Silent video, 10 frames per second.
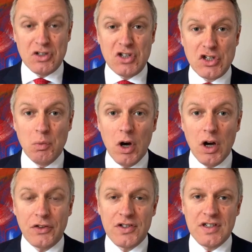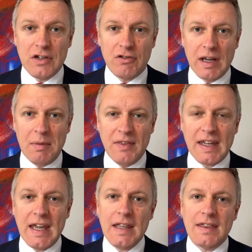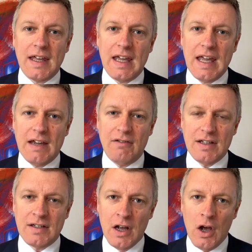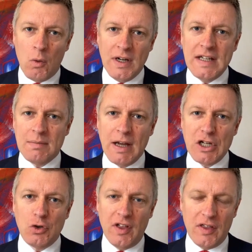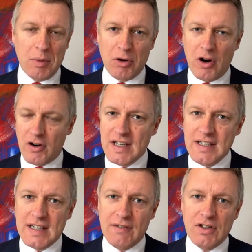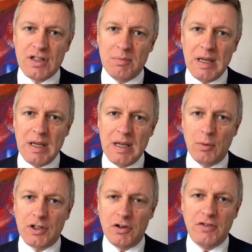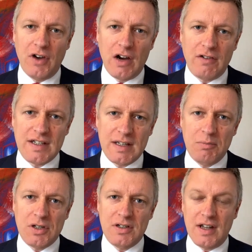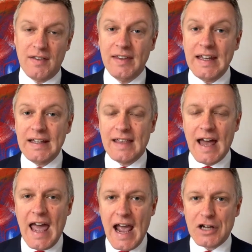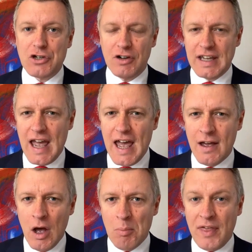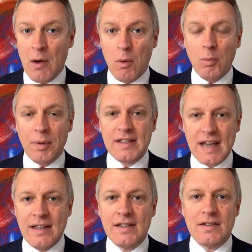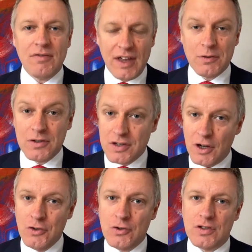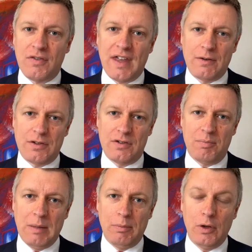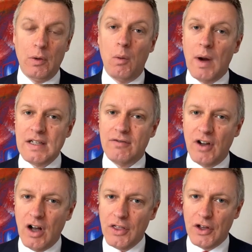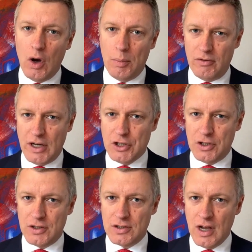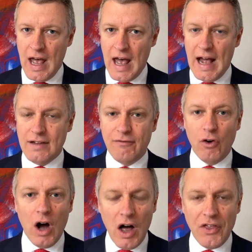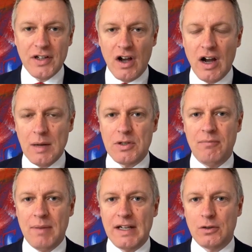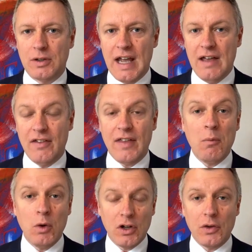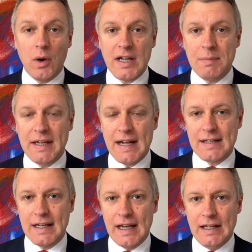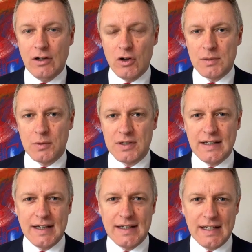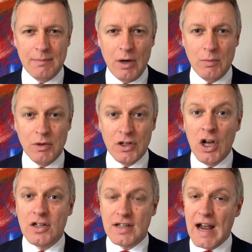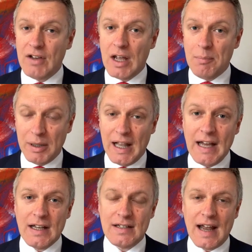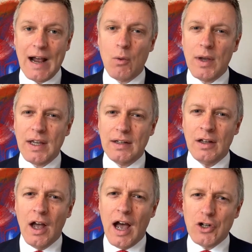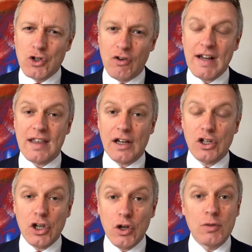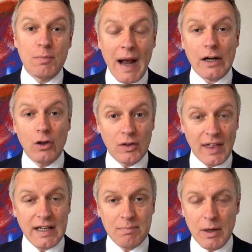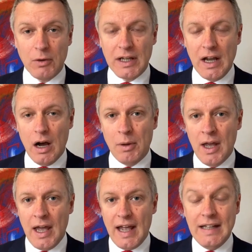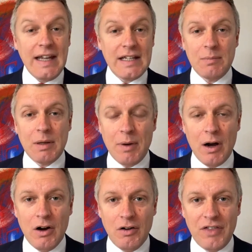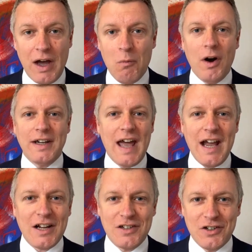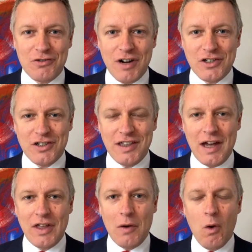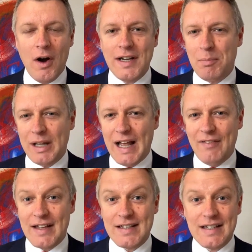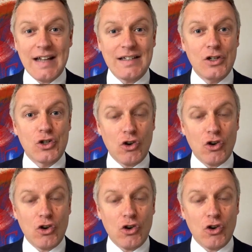suggestion worth considering. I mean, the key thing here is we need to make sure that the priority is given to people with coronavirus symptoms that need that extra care. But there will be tens of thousands, hundreds of thousands of people who are waiting for other operations and for other types of medical care that they would otherwise be getting in hospital settings at the moment. So having a plan as to how we can address that huge backlog that is building up, it needs to be part of that wider exit strategy, that wider plan that sets in